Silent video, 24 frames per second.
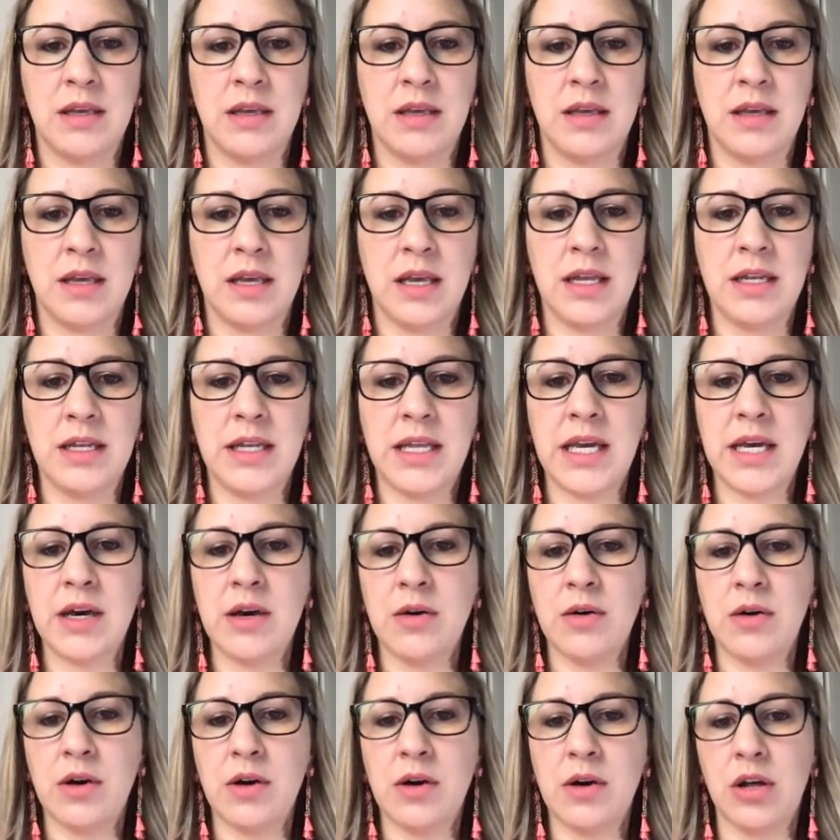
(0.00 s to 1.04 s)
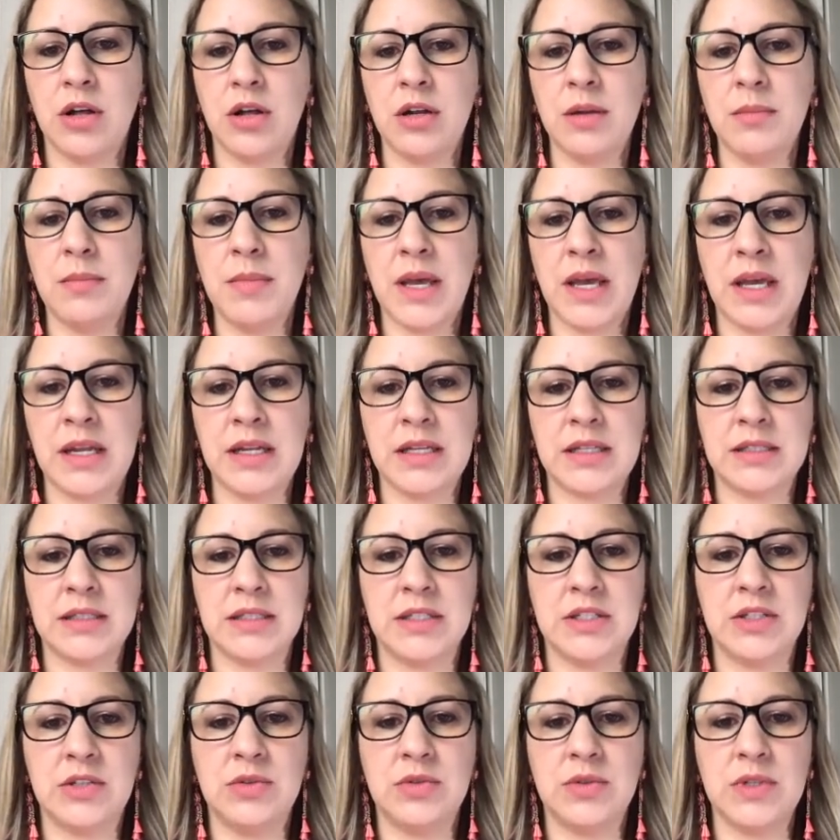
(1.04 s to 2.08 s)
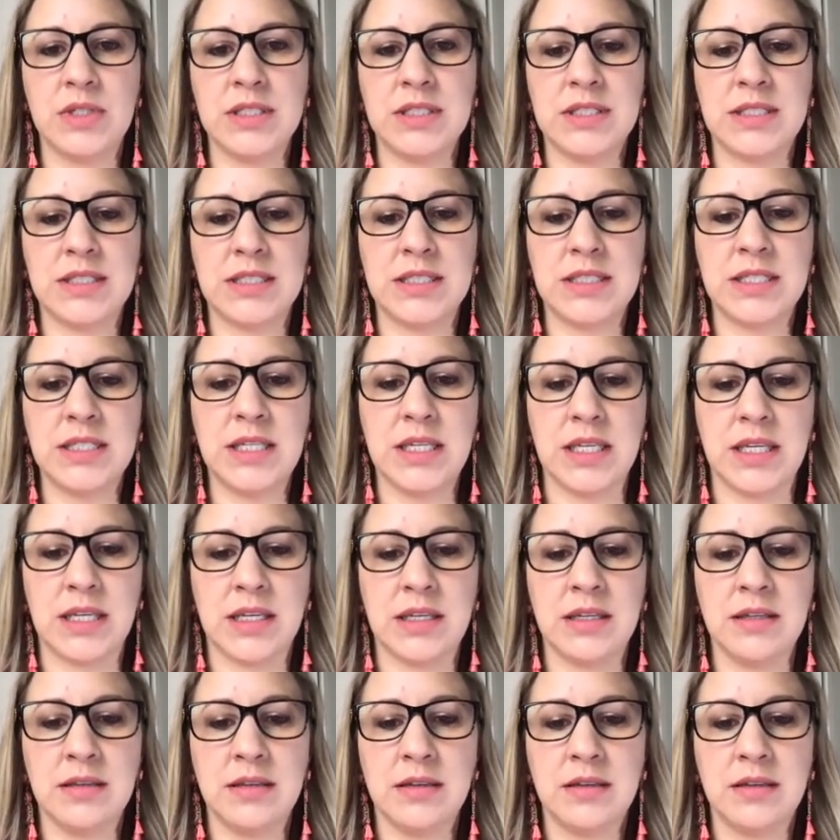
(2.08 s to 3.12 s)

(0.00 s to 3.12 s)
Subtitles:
And now automatically you can see